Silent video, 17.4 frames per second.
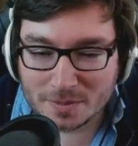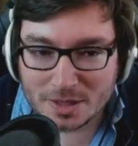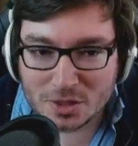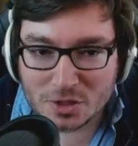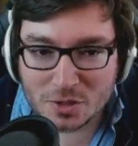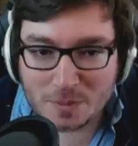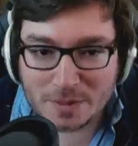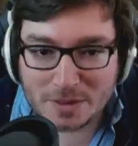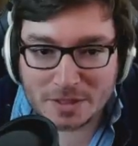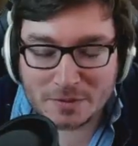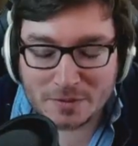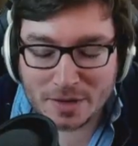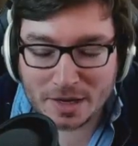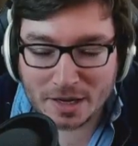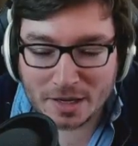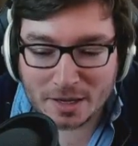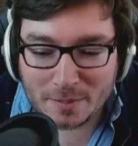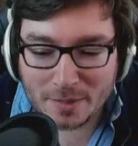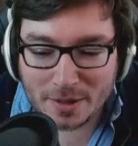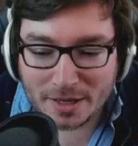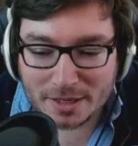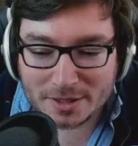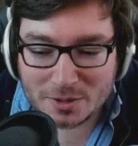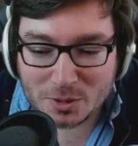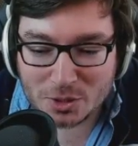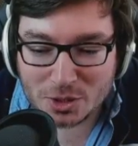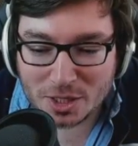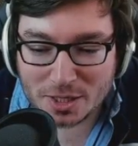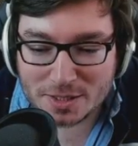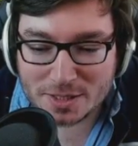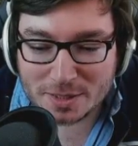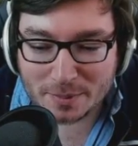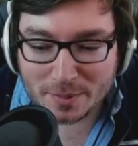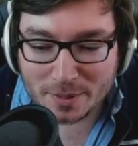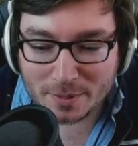They should be defending their base, not
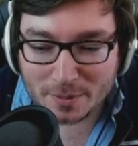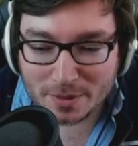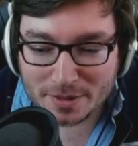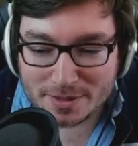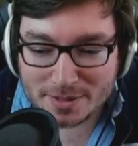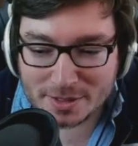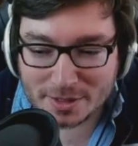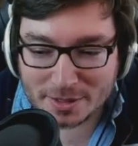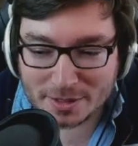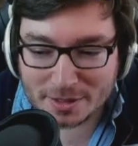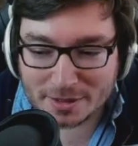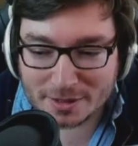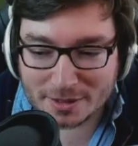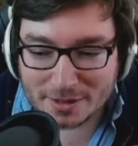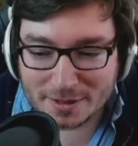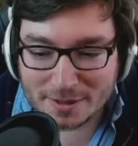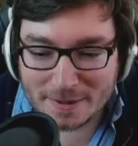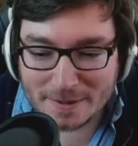chasing me, but it's okay.